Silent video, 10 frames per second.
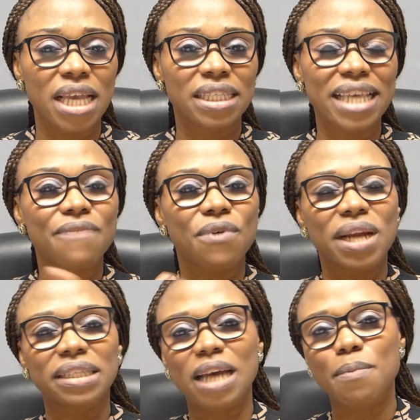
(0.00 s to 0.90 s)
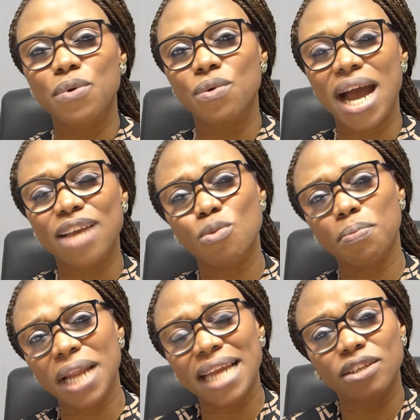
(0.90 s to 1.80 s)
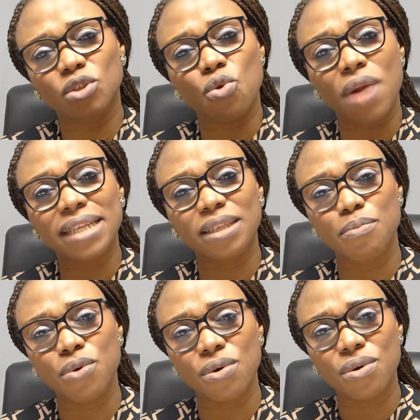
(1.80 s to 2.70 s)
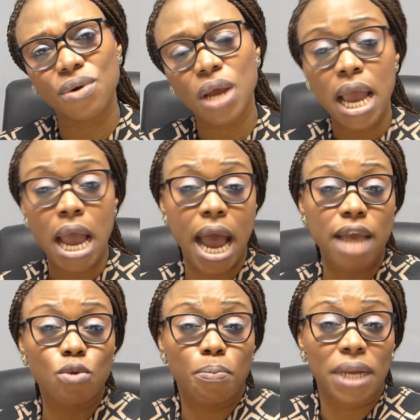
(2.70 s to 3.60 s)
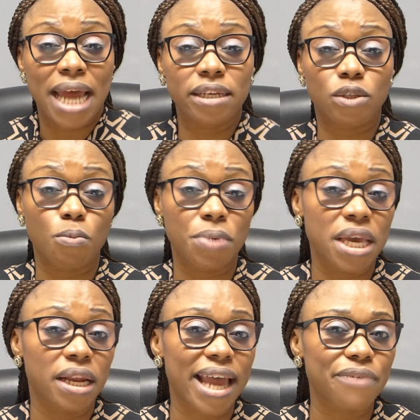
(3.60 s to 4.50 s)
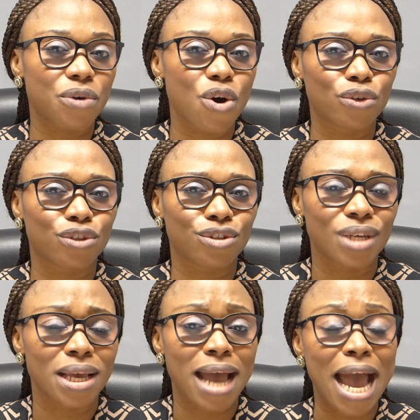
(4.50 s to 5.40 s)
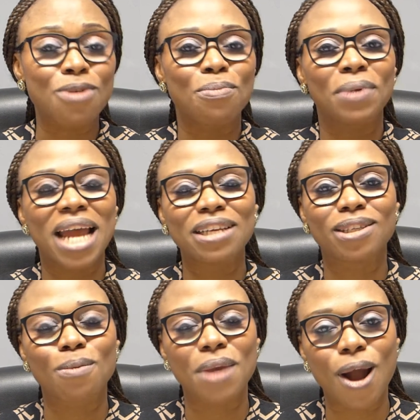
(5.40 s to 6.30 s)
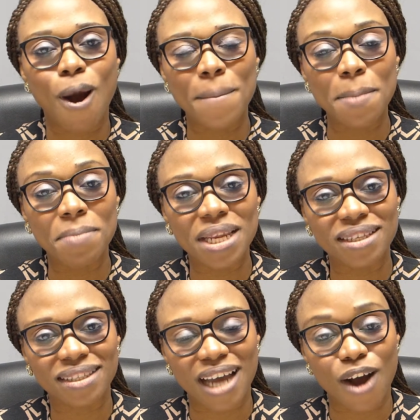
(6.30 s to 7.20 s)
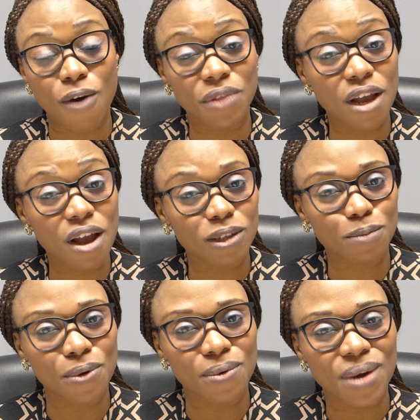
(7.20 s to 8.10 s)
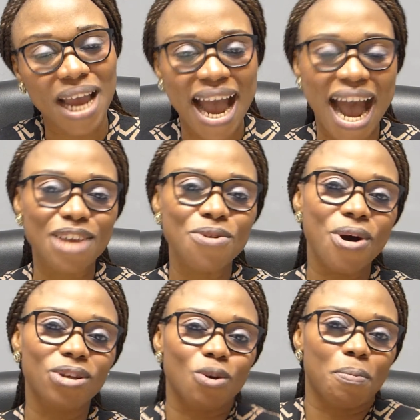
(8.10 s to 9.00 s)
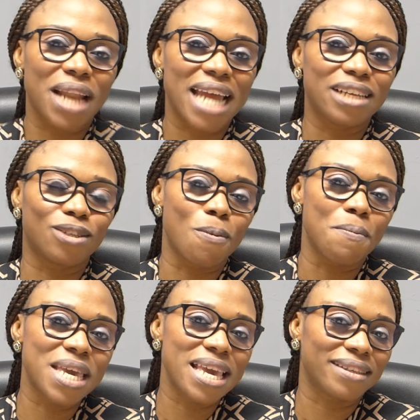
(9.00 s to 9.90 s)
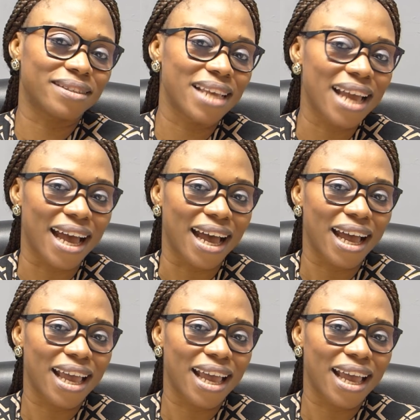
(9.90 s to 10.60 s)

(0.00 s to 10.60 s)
Take for example, are you planning to write a book? Are you planning to be a life coach? Are you planning to become a minister of the gospel? Are you also planning to be a singer?